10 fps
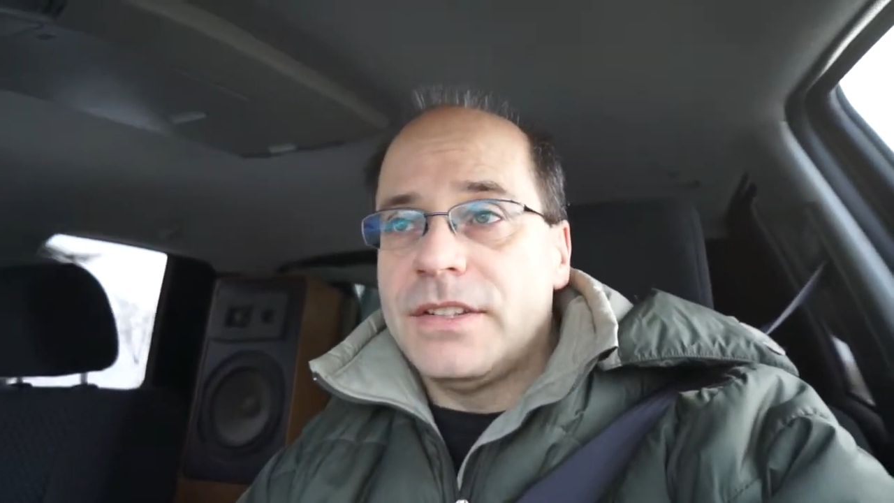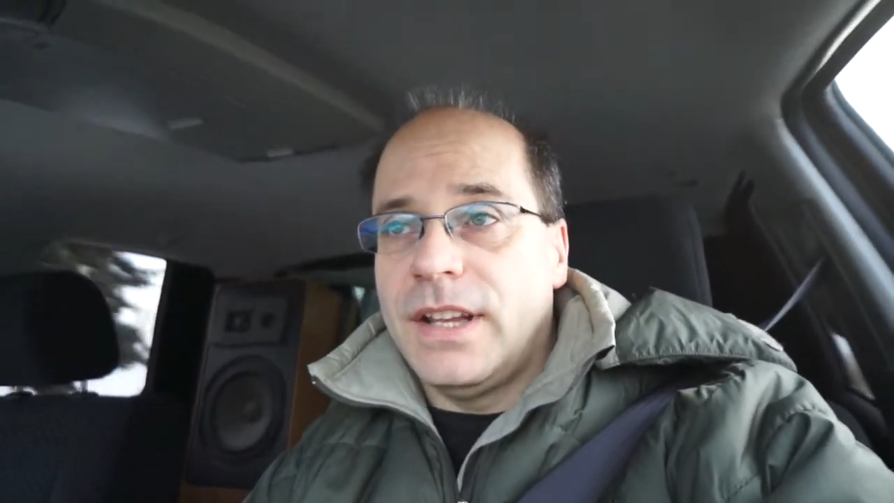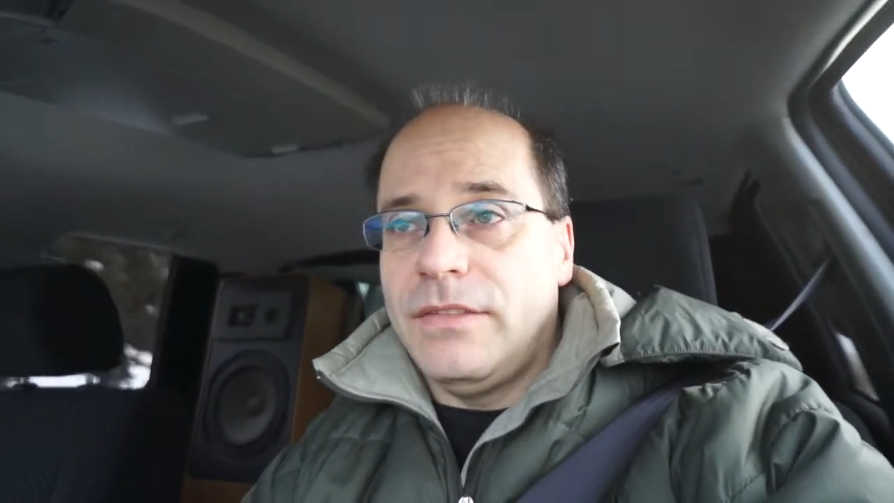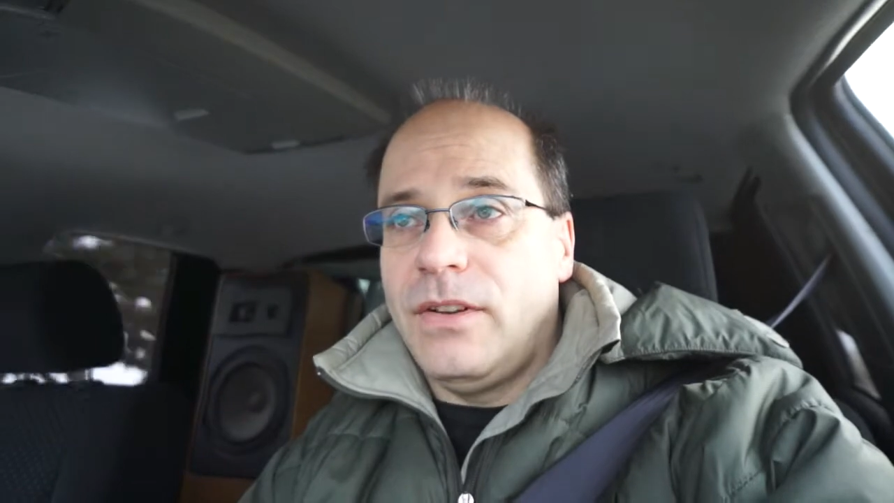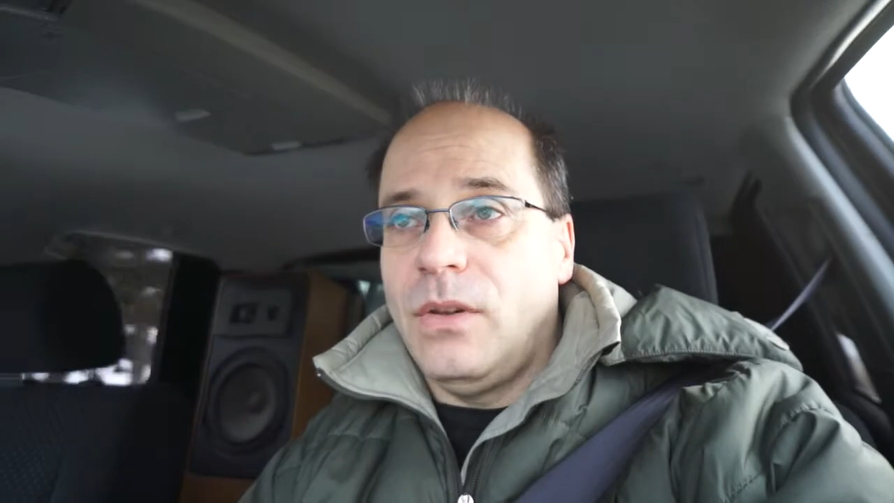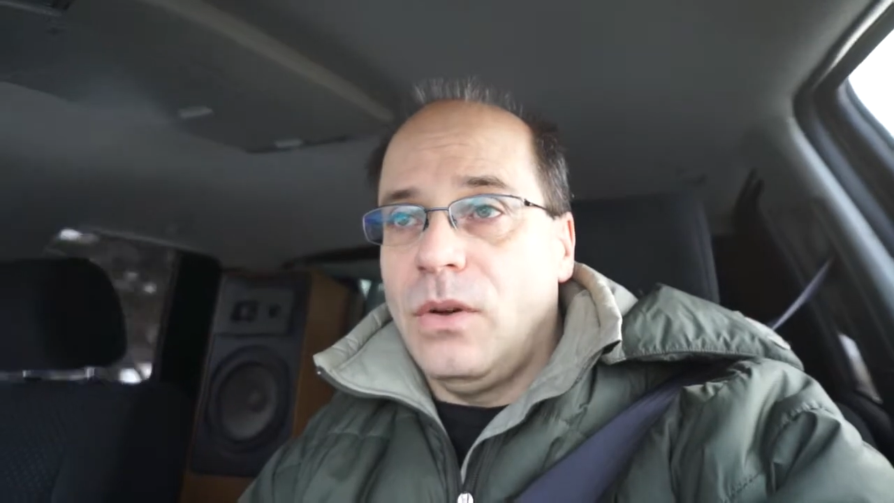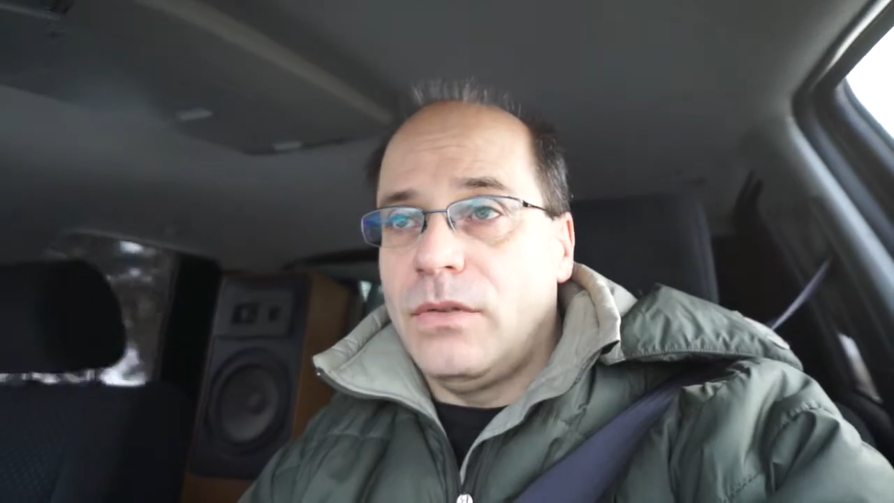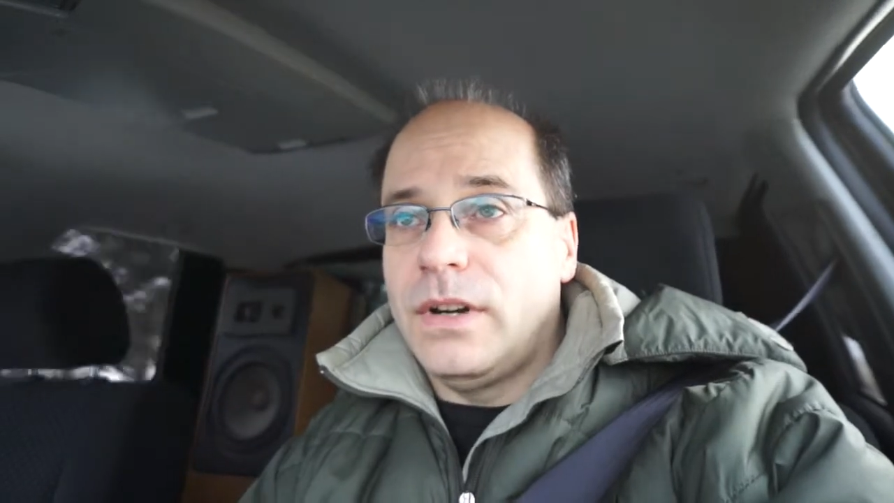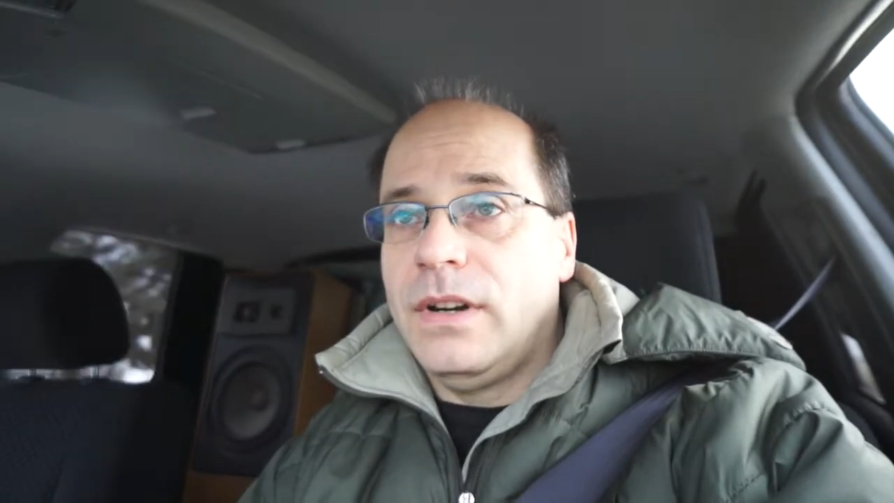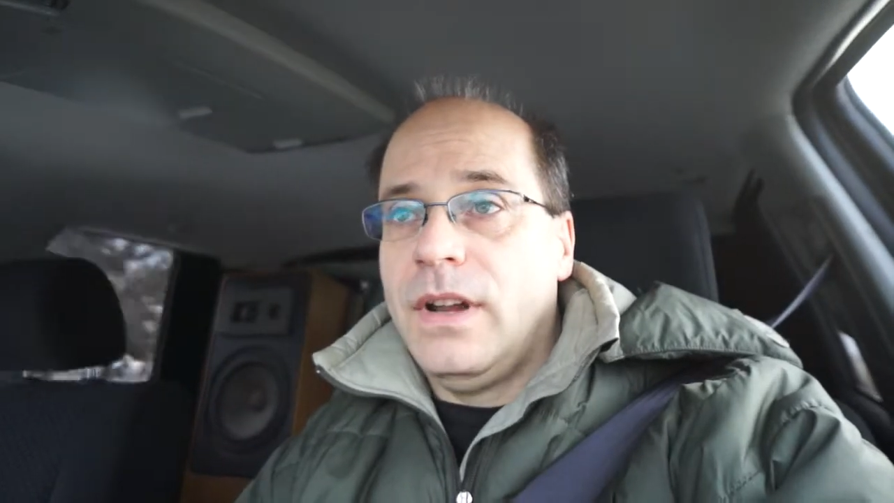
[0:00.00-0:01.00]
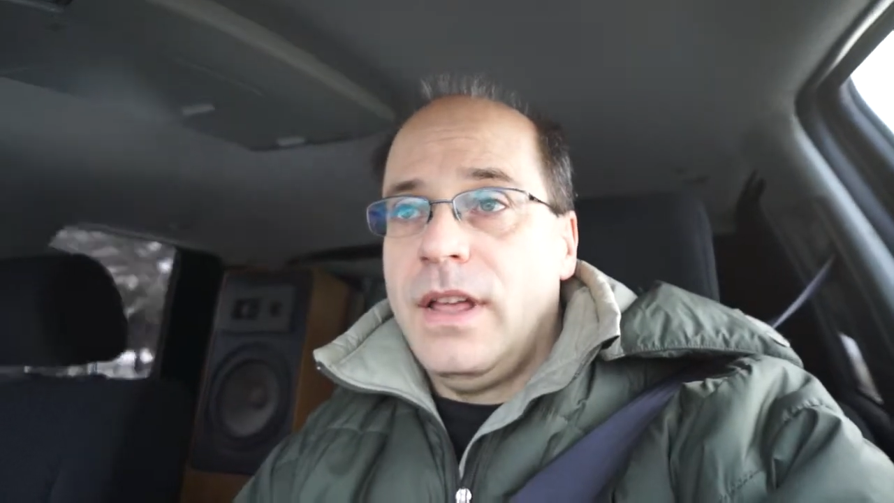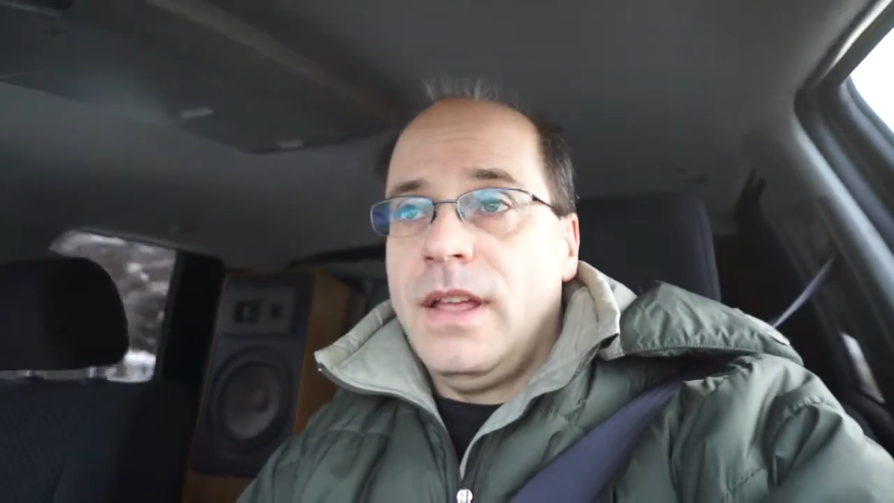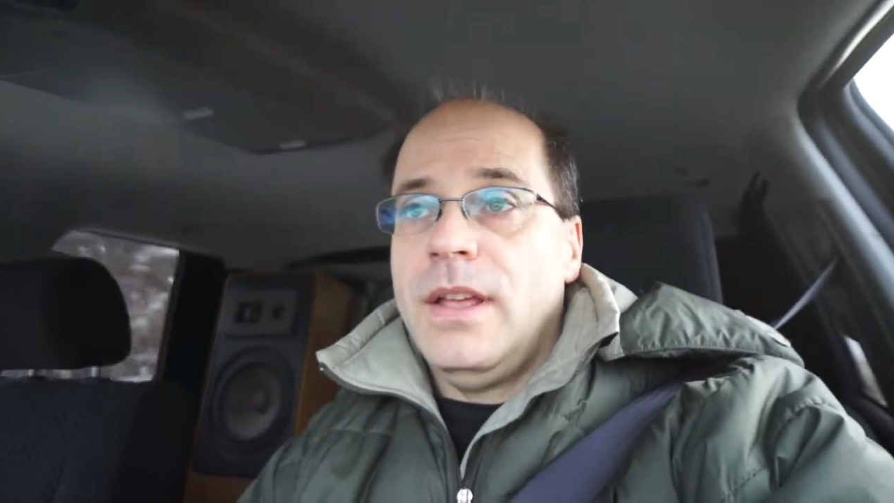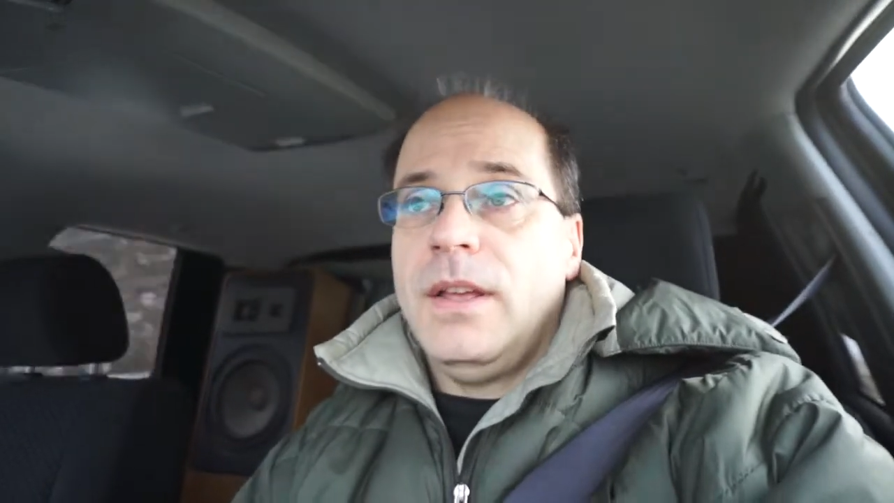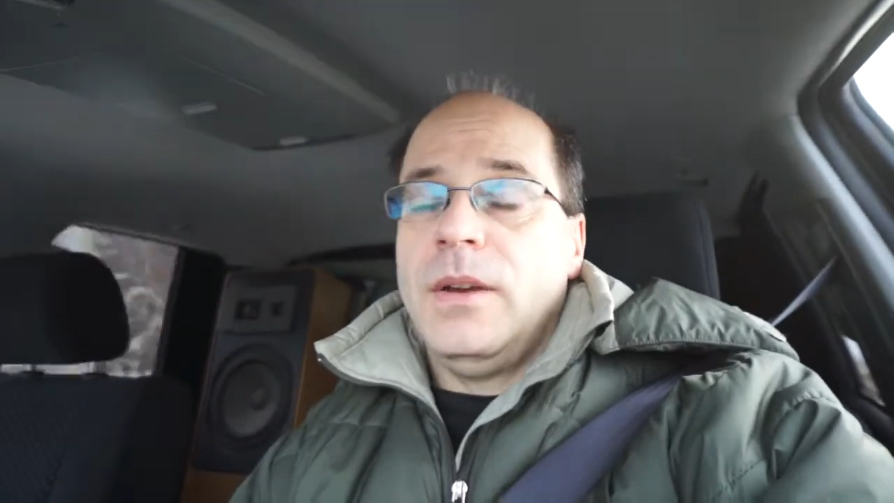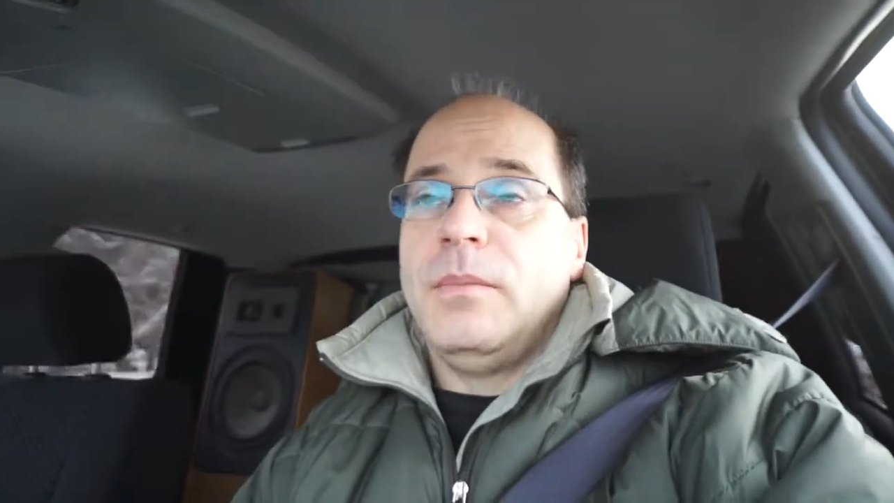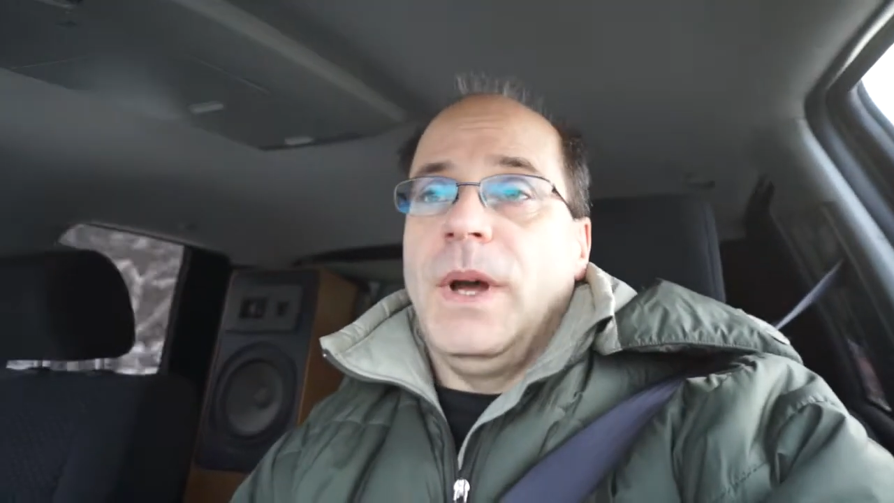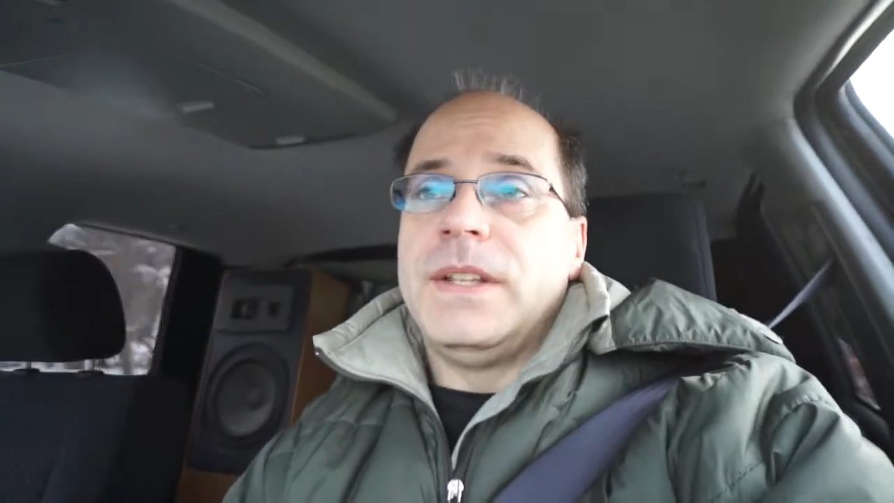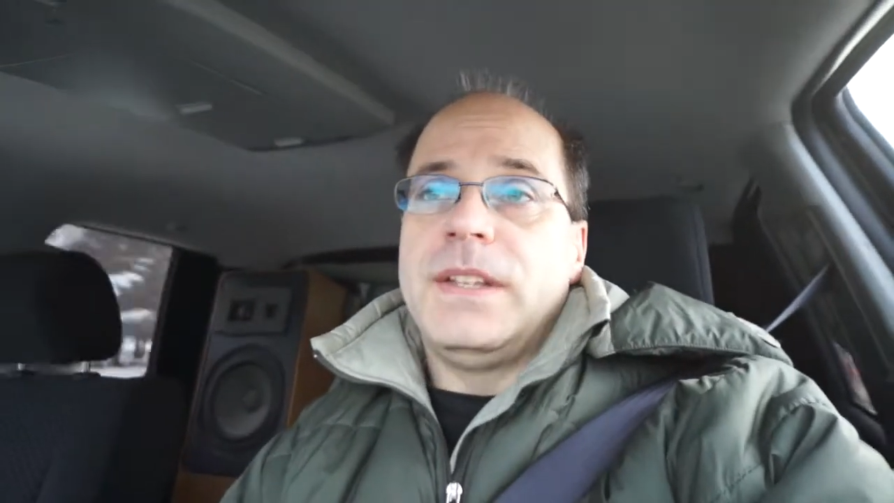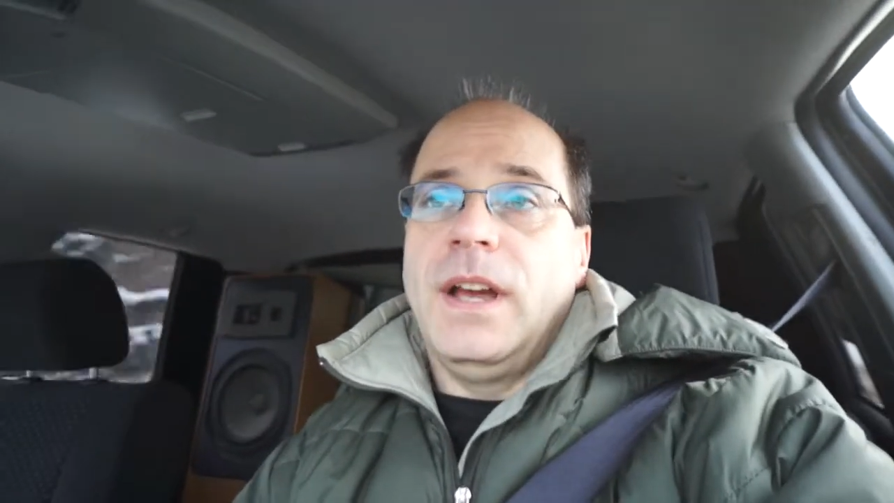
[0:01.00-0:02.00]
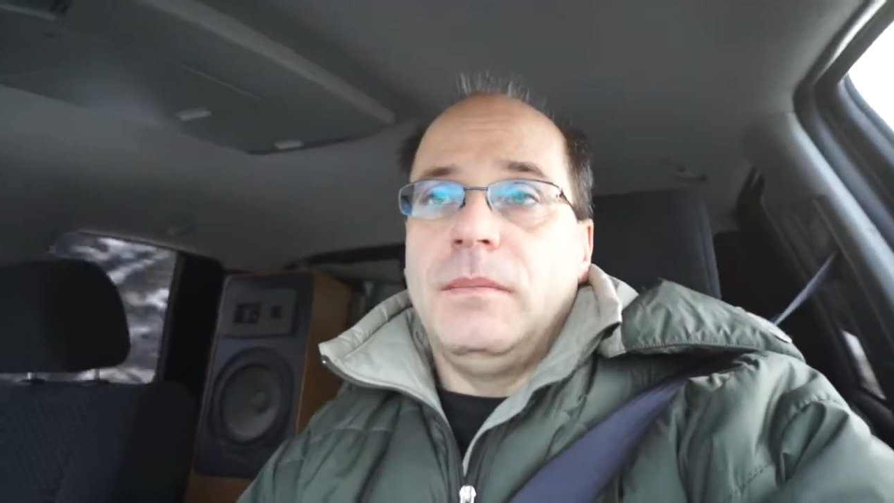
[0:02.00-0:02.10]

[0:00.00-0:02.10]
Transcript: yourself all over. But